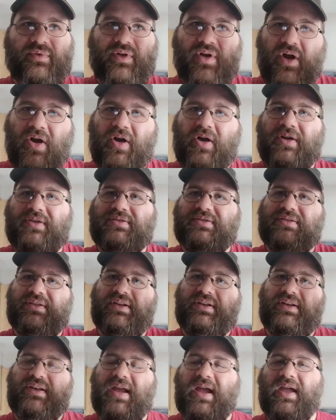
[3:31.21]
caused the
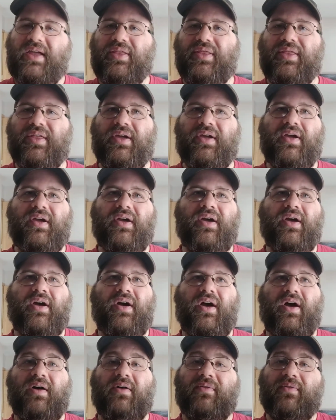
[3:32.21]
death
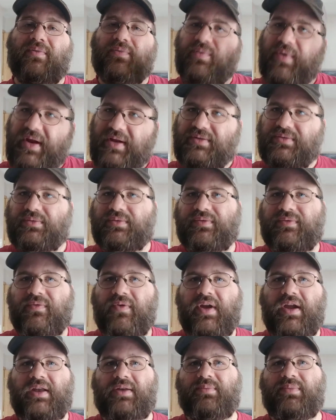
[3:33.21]
of Rachel's
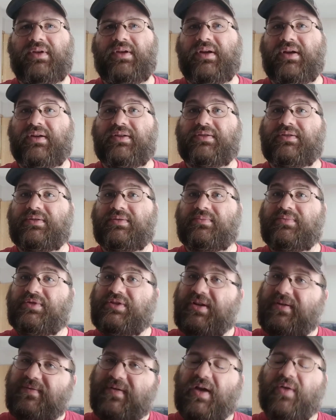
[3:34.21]
friend because
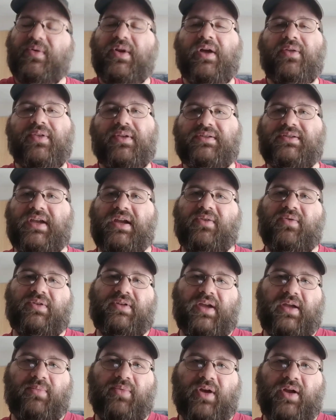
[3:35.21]
she found out that Zachary
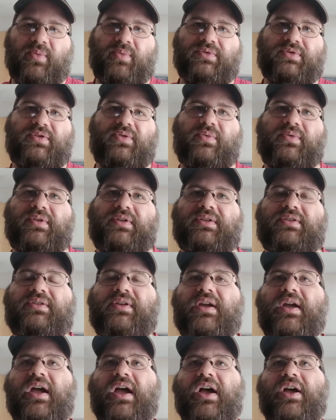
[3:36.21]
Ty Bryan was doing this.
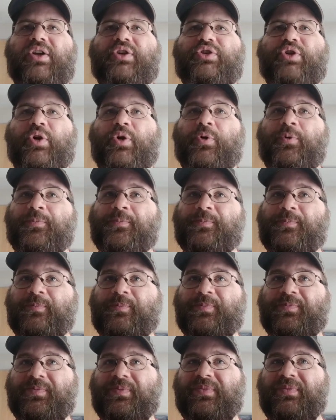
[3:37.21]
So,
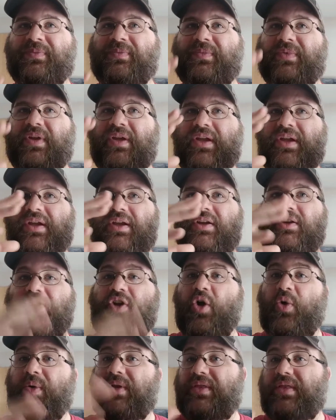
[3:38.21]

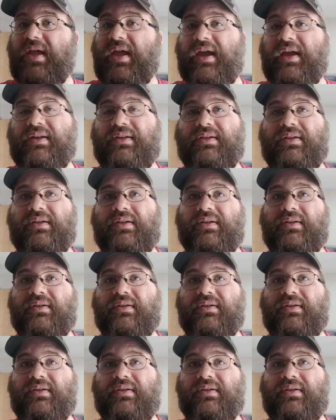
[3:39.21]
knowing that,